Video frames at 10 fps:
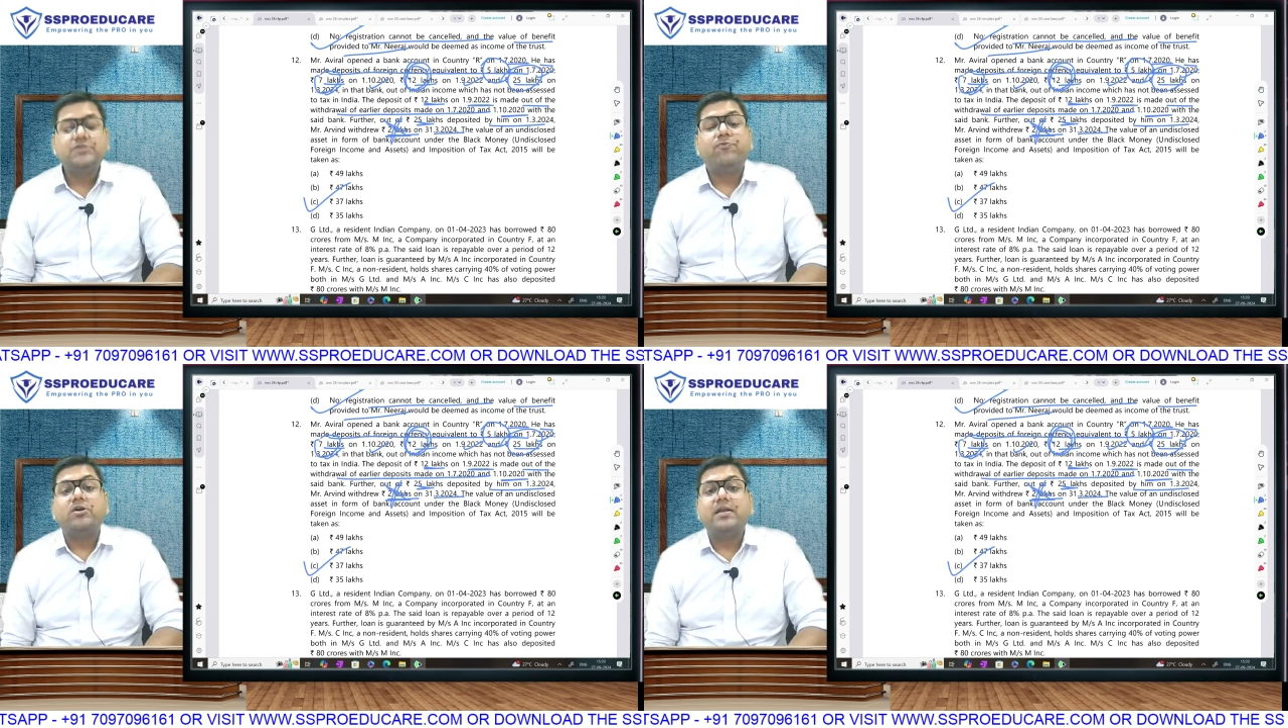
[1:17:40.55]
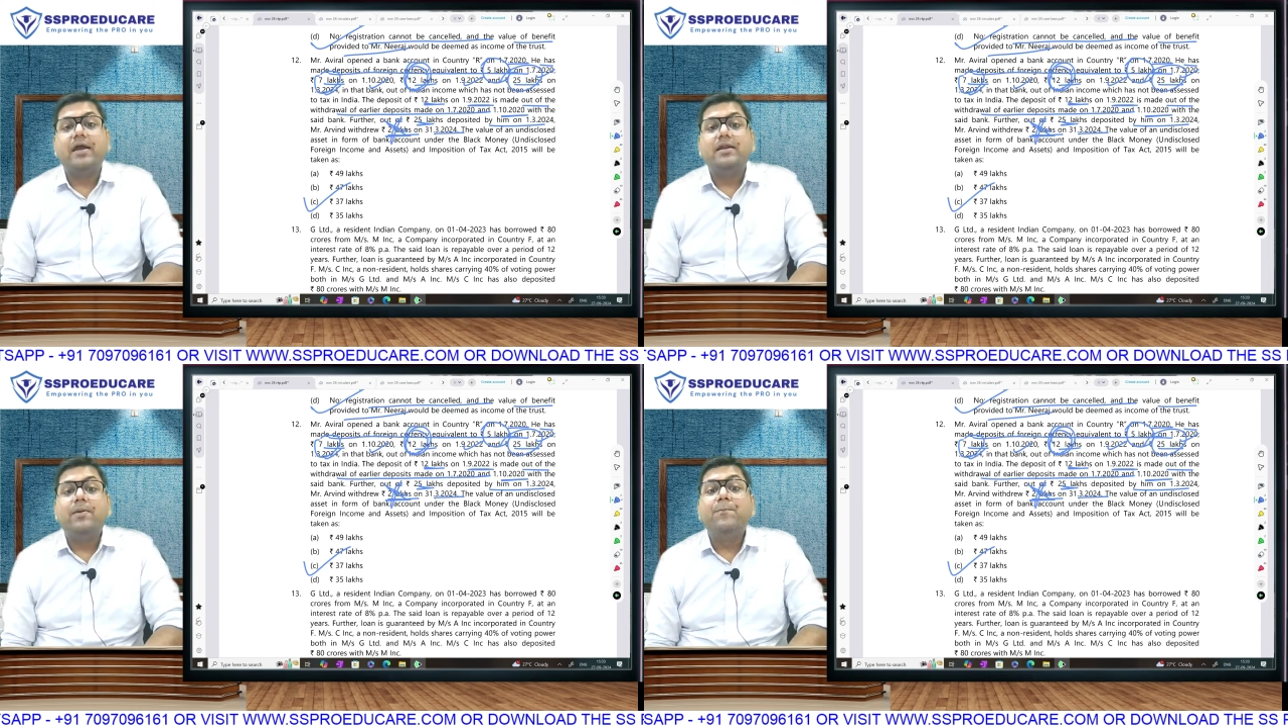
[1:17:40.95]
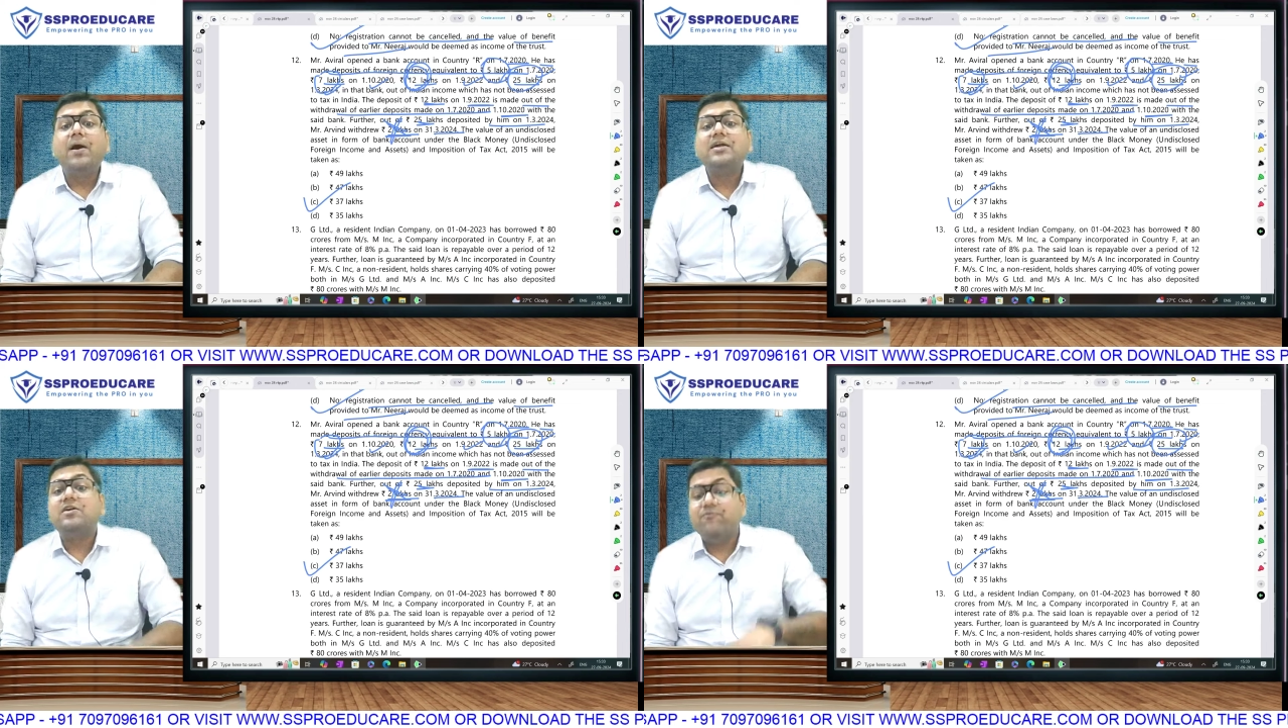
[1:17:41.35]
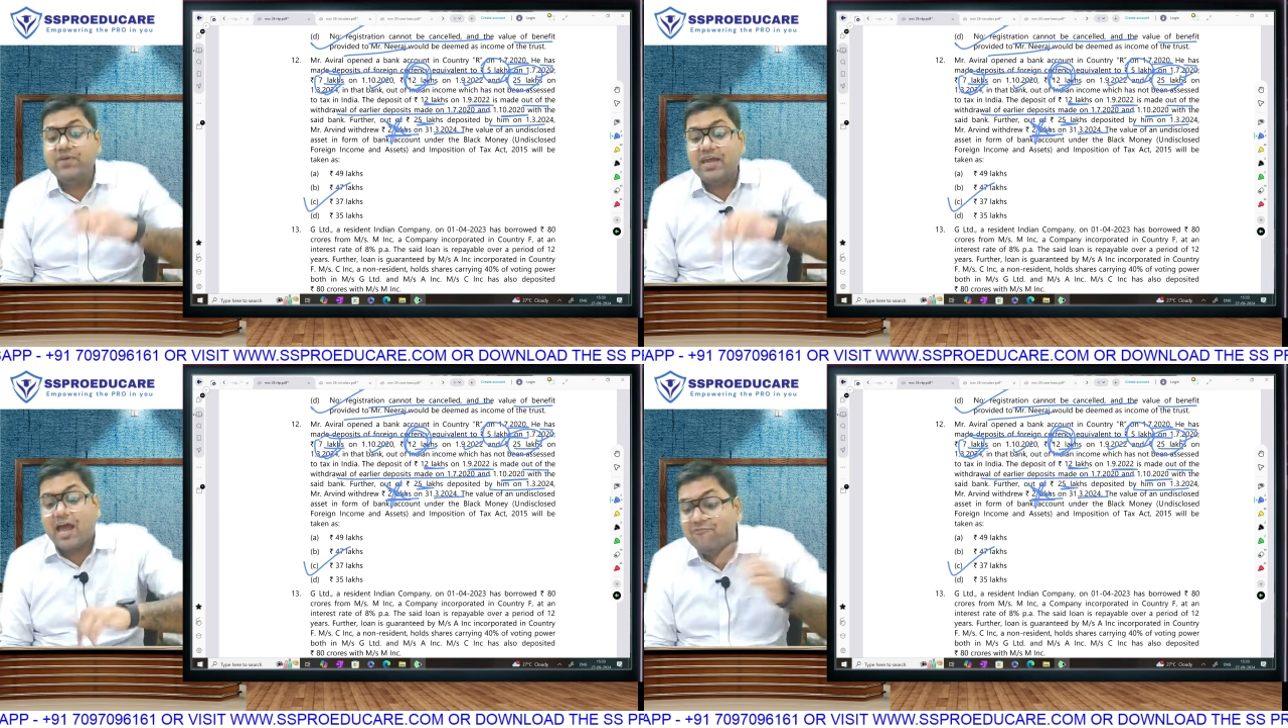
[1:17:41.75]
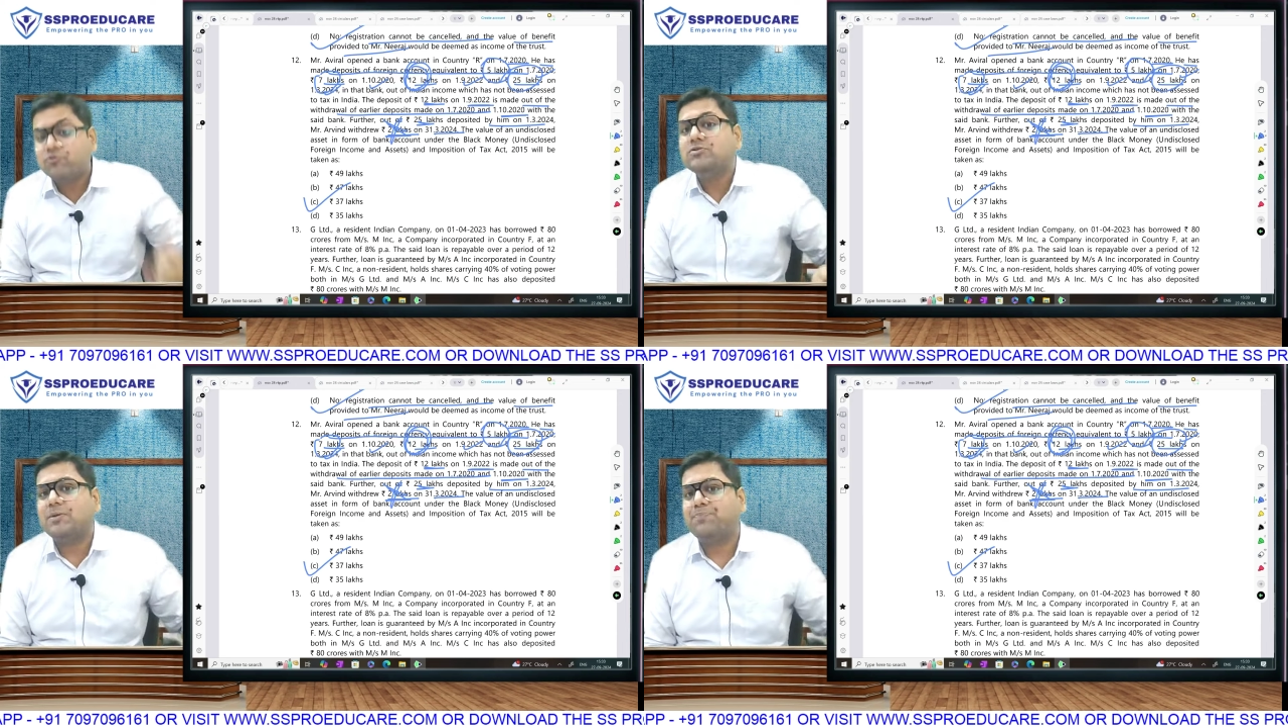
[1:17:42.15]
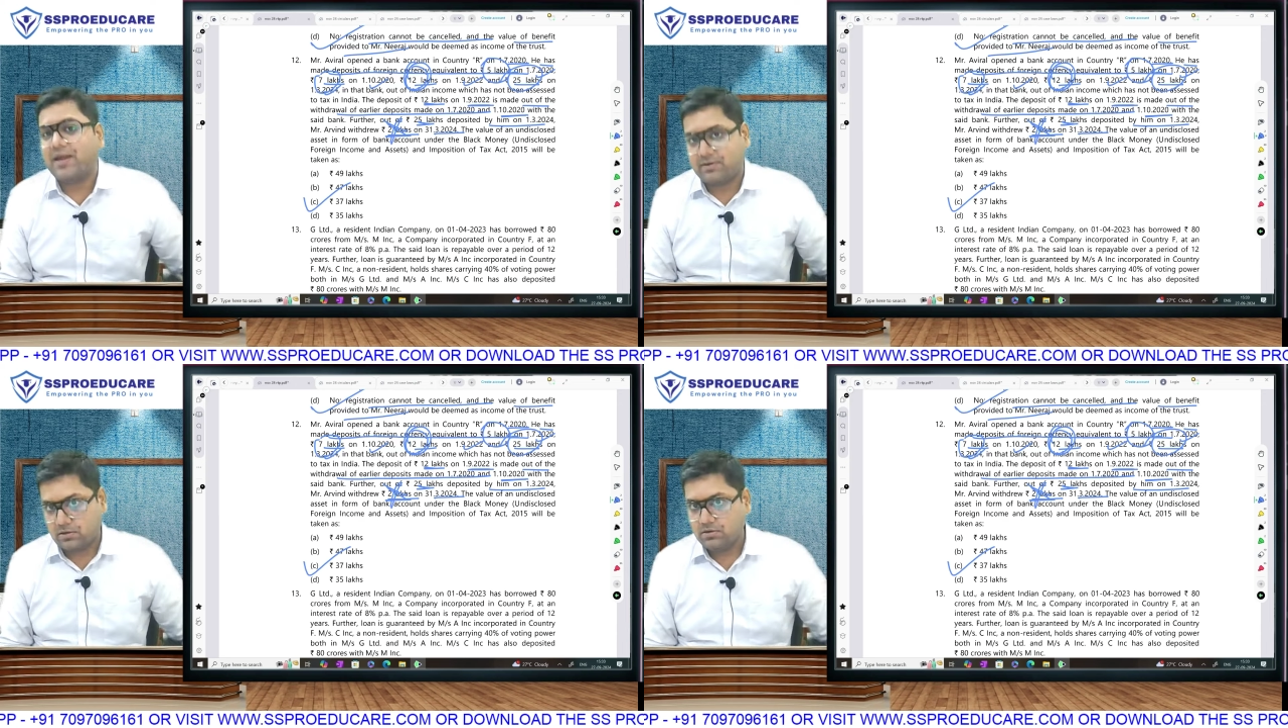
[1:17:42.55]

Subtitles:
49, but we have to subtract